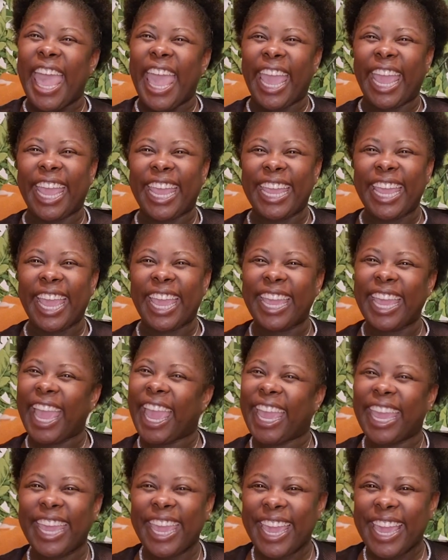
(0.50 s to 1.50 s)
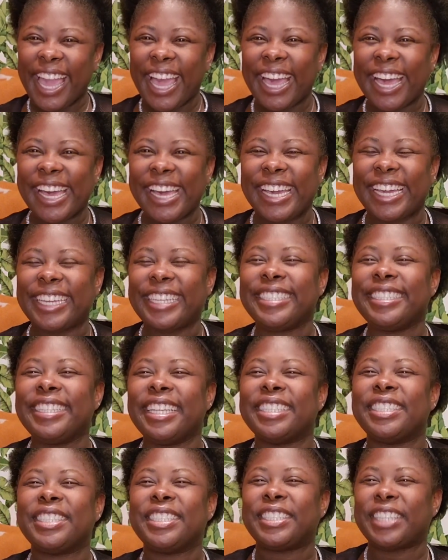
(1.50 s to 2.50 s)
Hey guys.
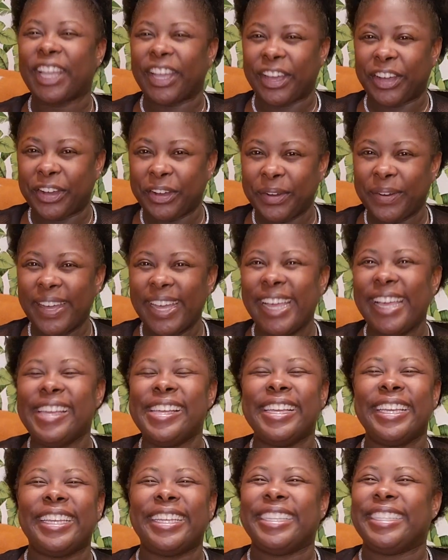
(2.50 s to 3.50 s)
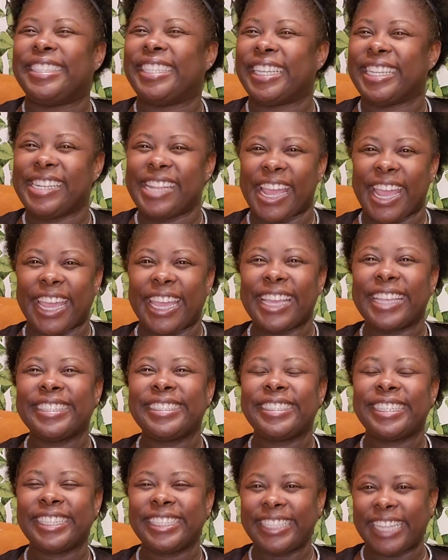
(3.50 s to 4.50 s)
So today
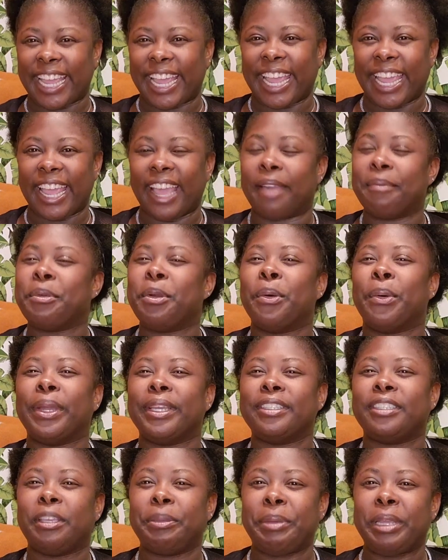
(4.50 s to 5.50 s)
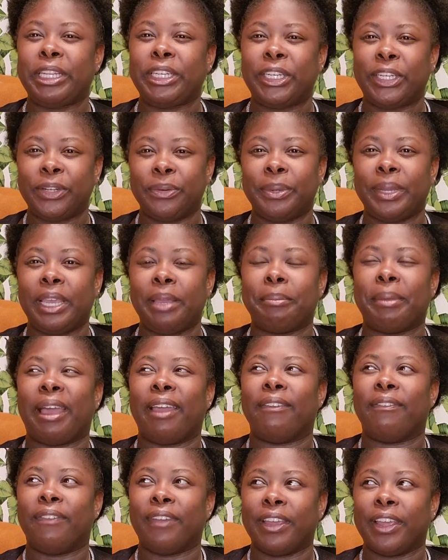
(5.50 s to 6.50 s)
is the day I'm going to be doing
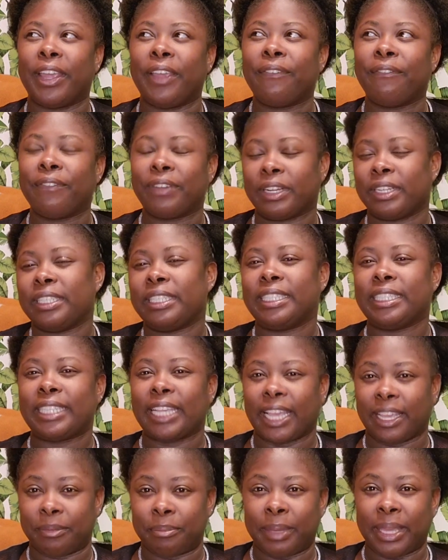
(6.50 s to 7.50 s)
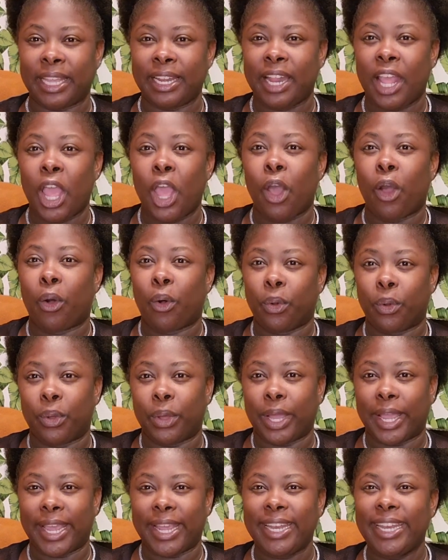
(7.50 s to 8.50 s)
my very first segment
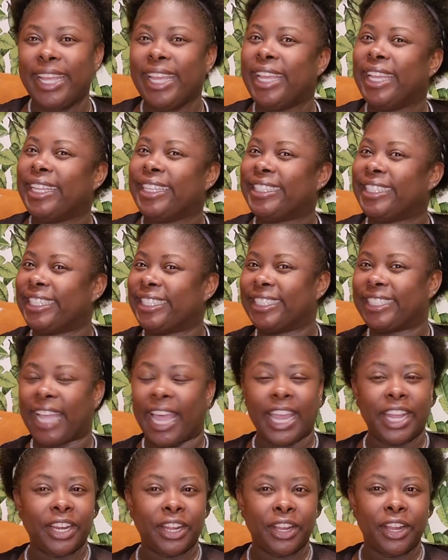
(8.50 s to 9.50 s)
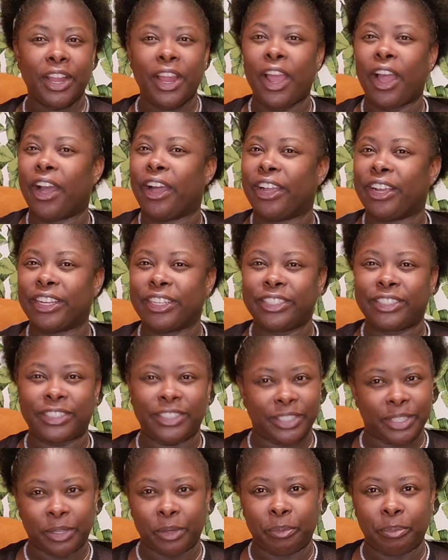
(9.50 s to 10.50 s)
on designer or
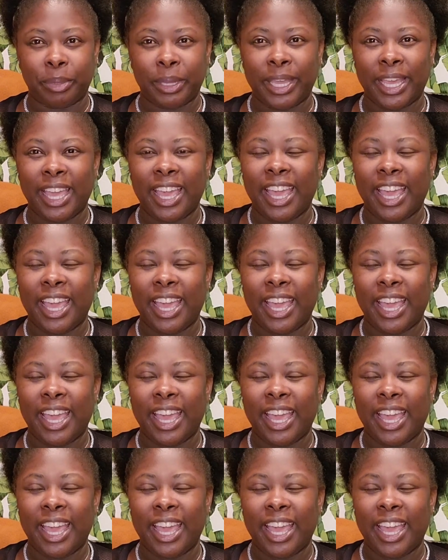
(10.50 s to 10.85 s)
dupe.